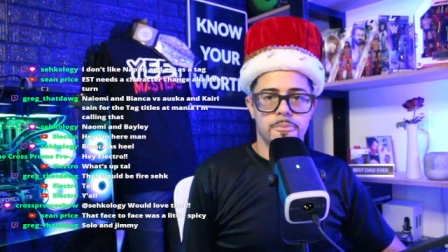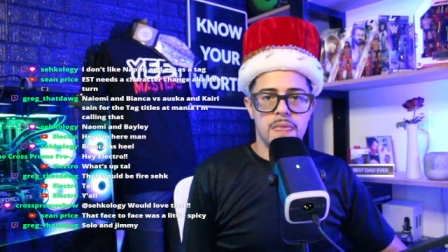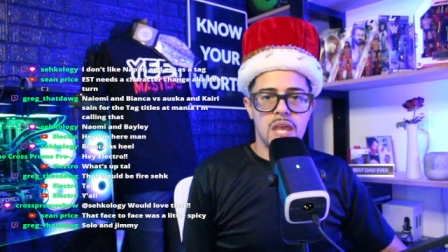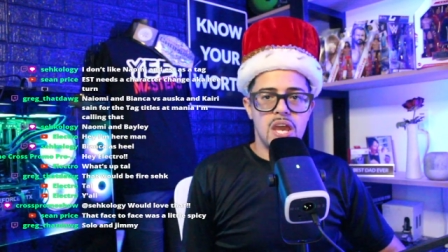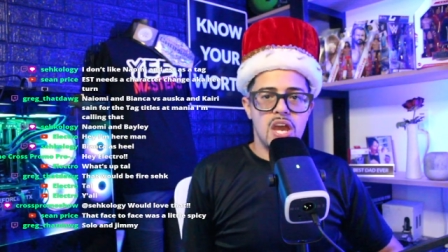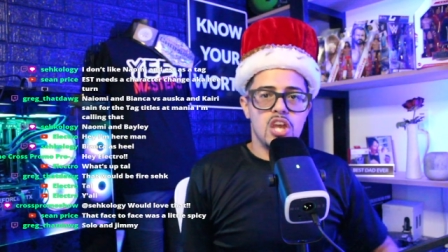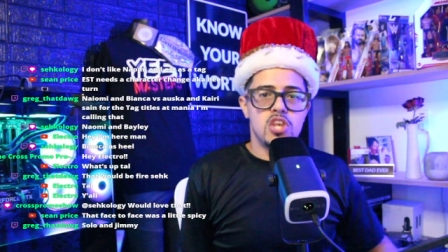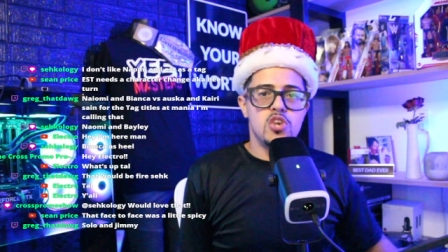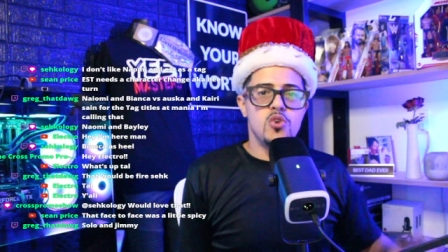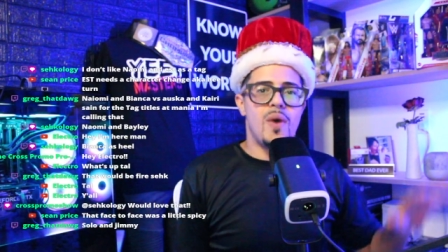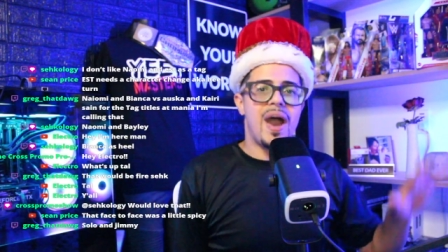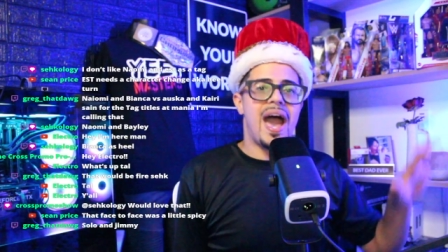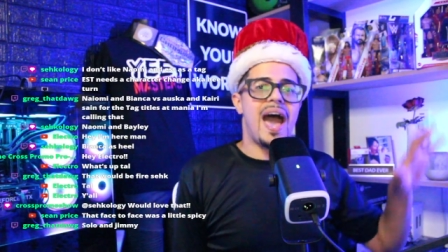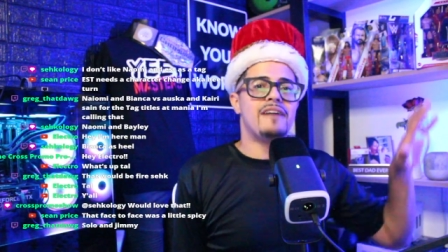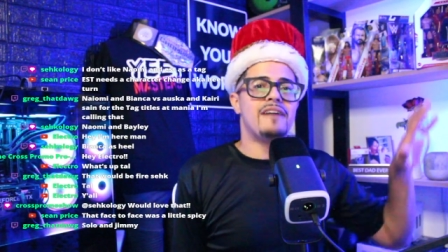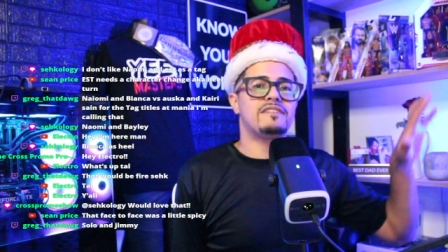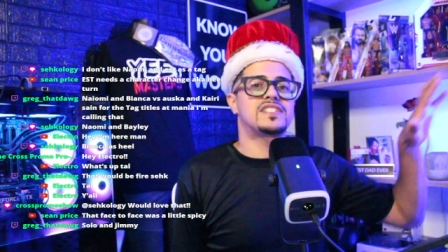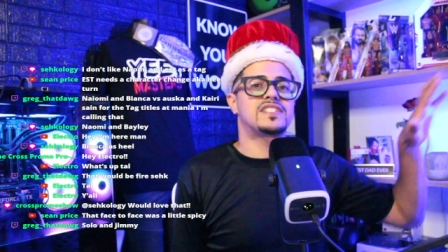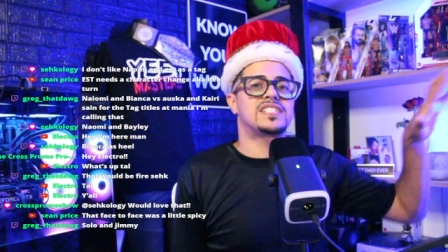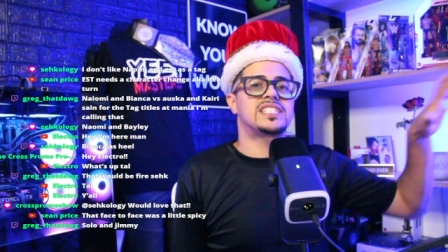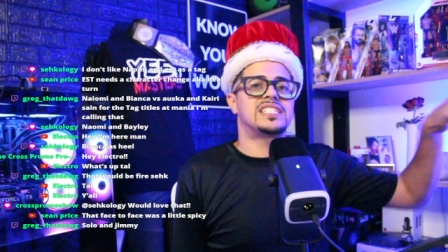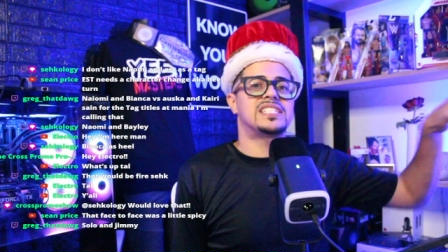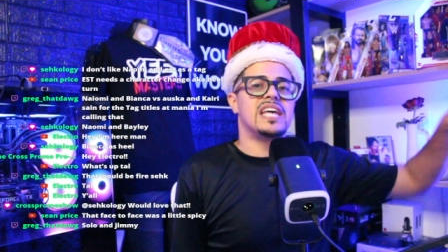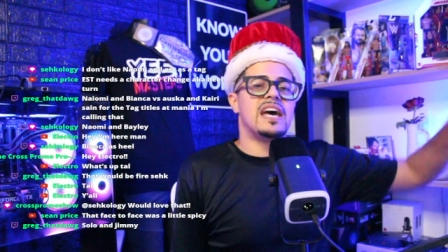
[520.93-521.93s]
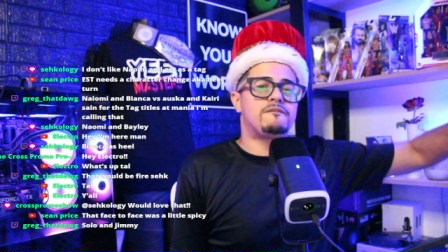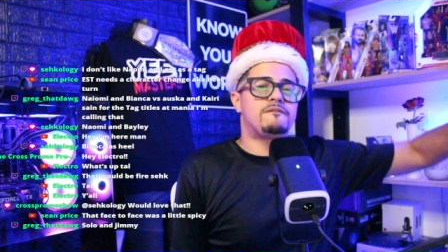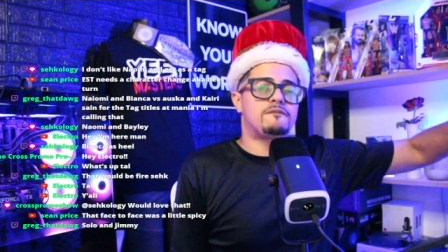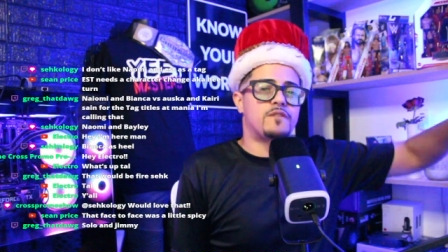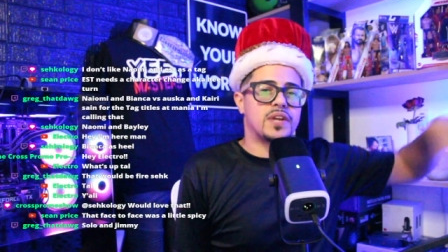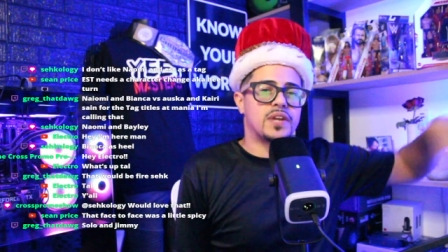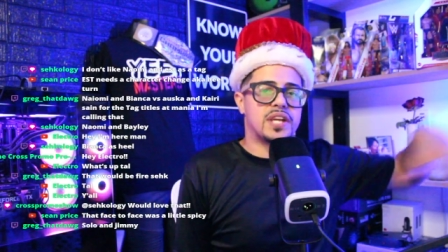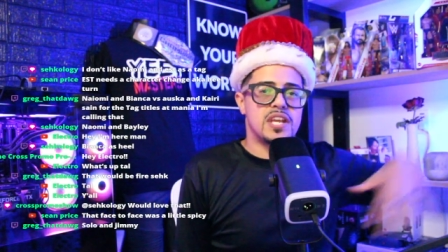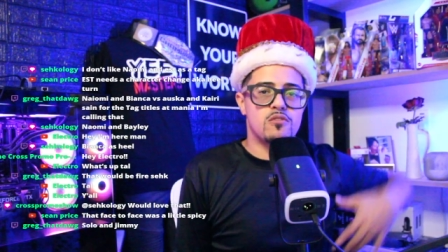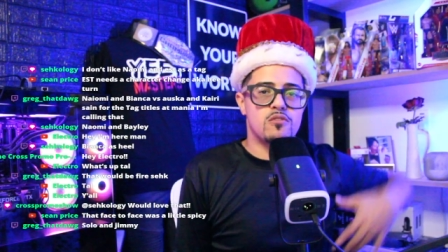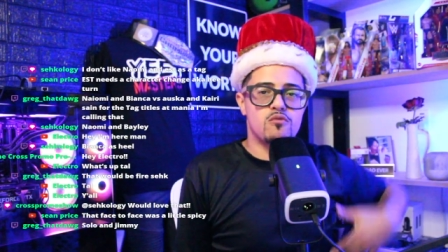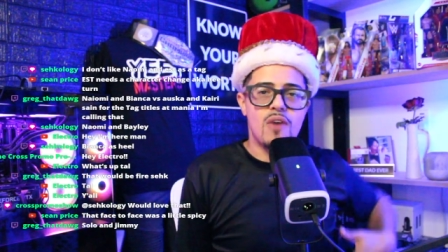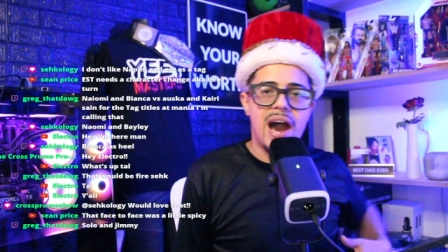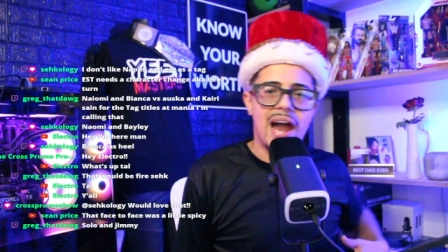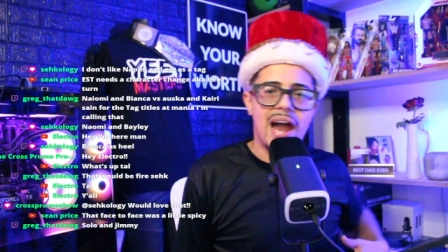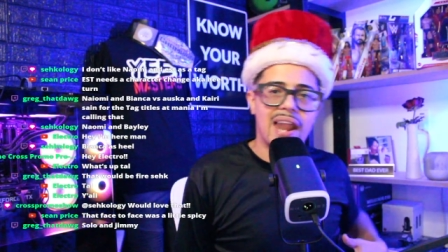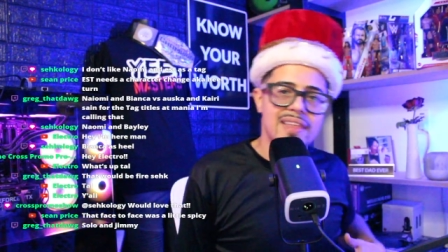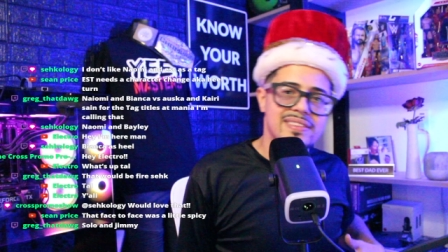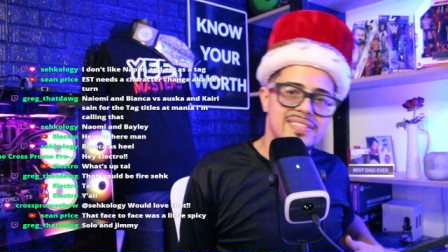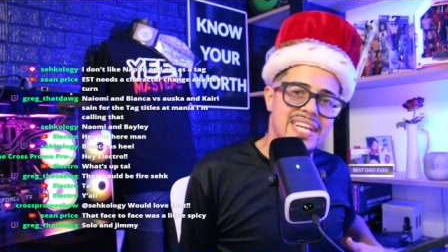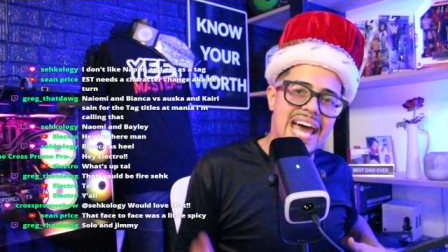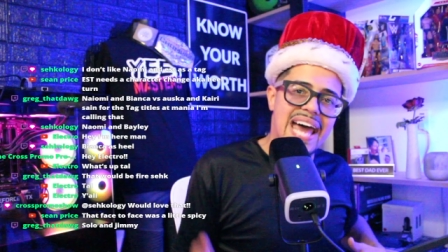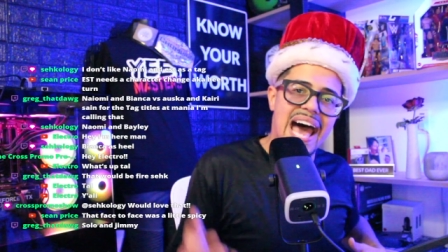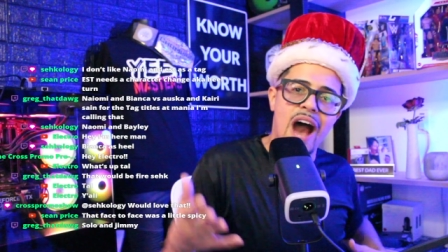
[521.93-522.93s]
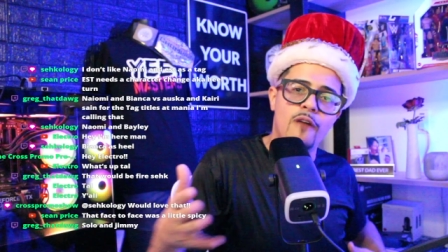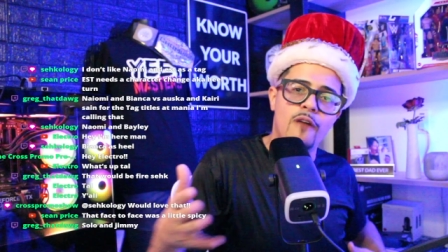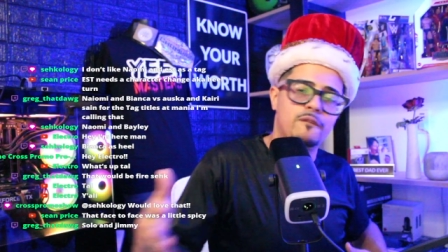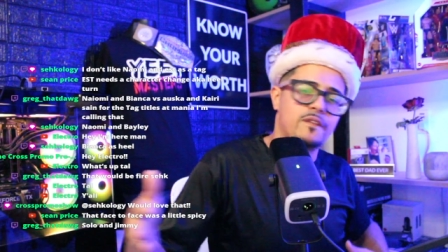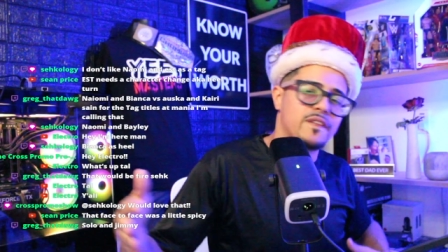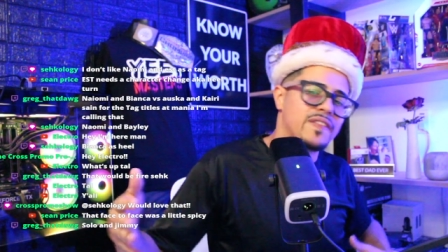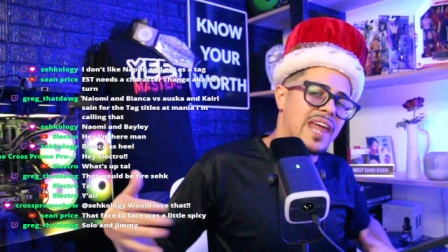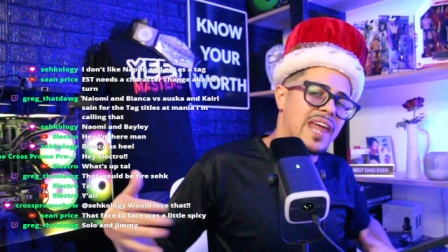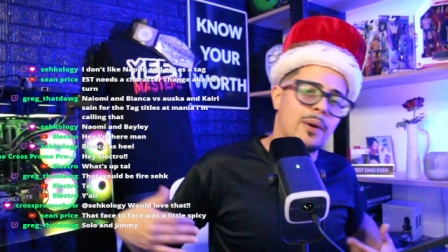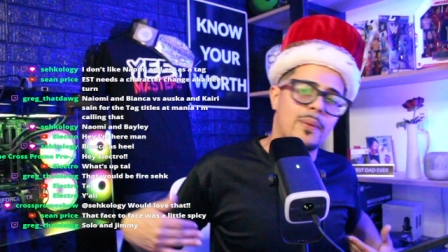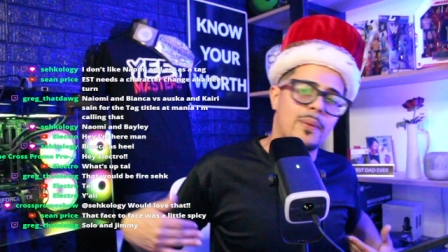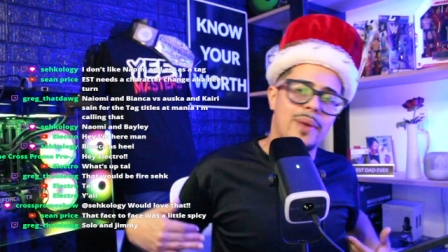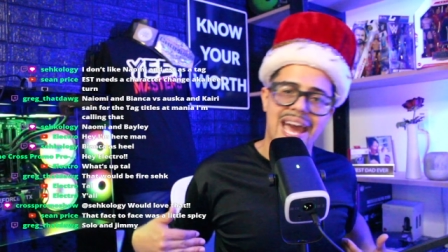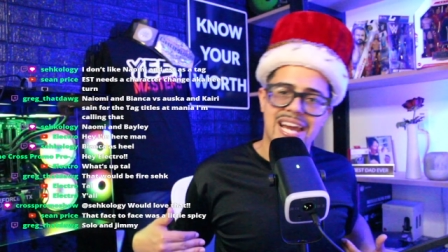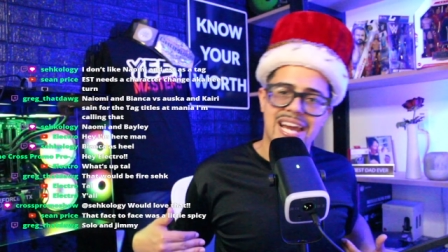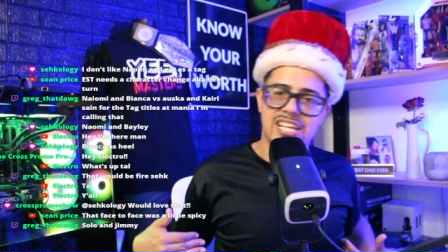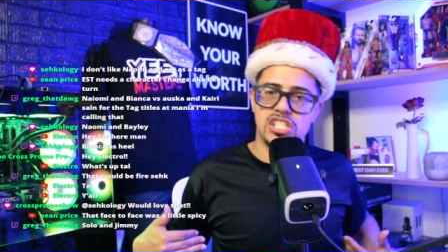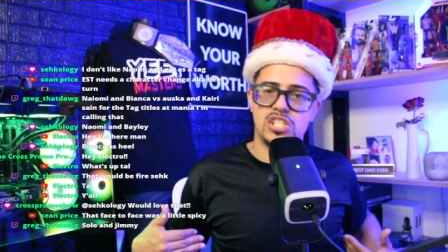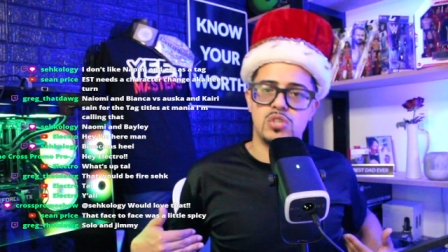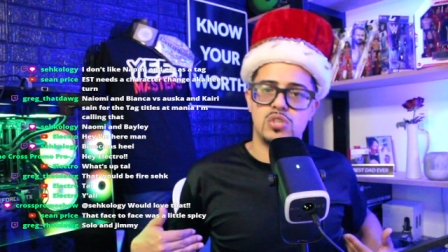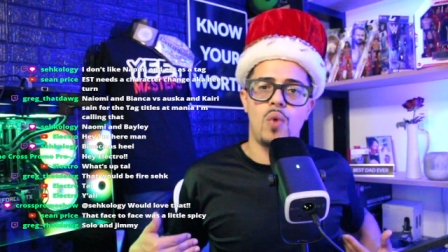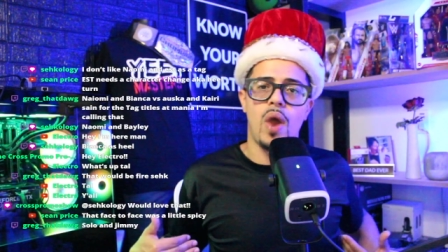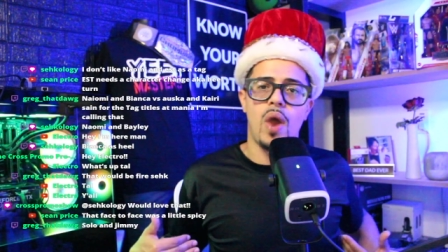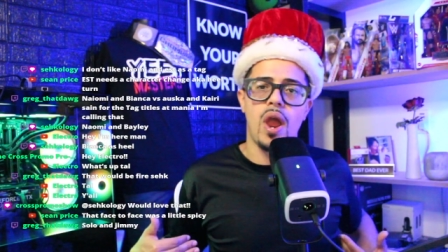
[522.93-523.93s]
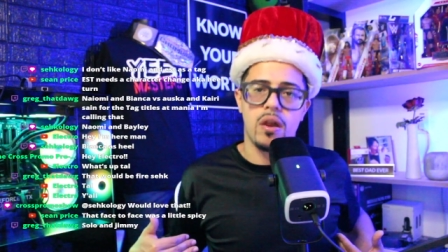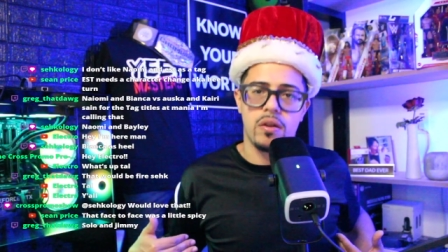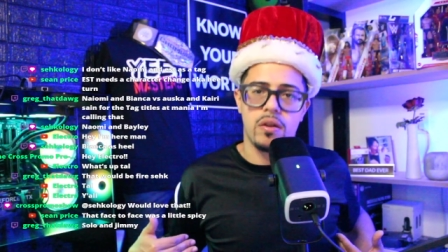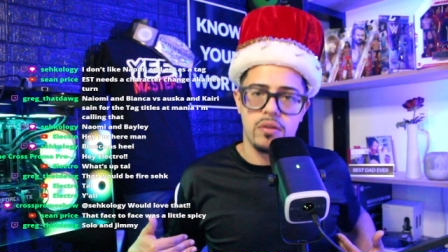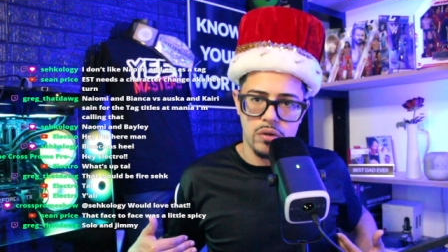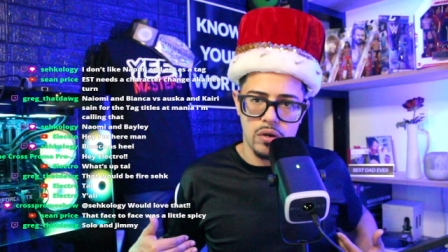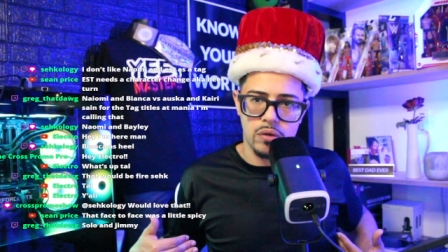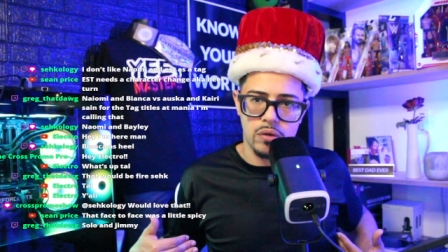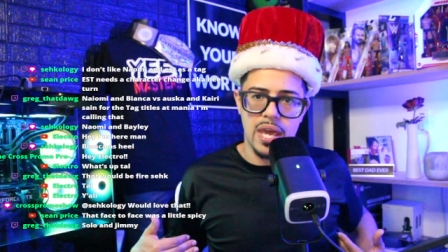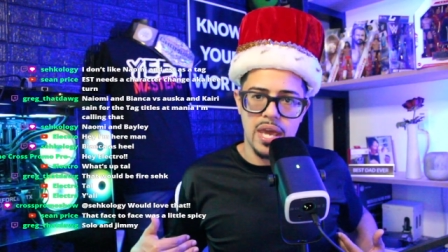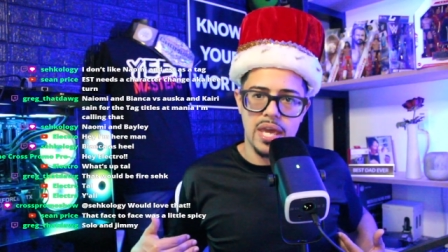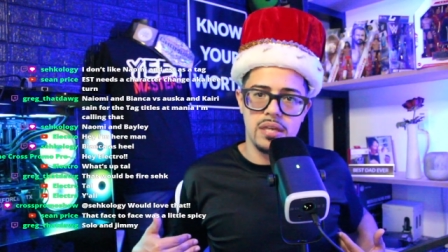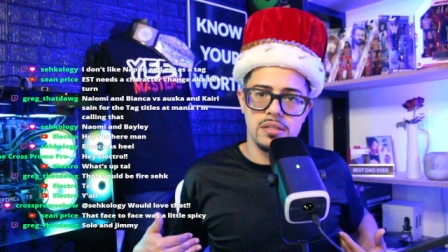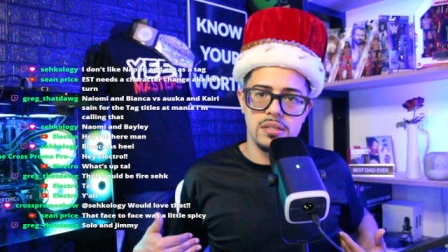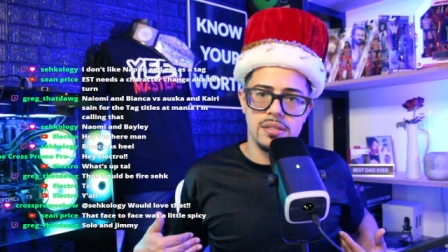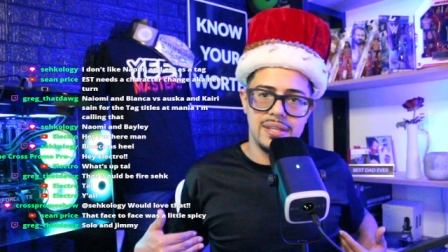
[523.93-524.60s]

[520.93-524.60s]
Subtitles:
You have Seth freaking Rollins in an outfit that I would actually wear, okay?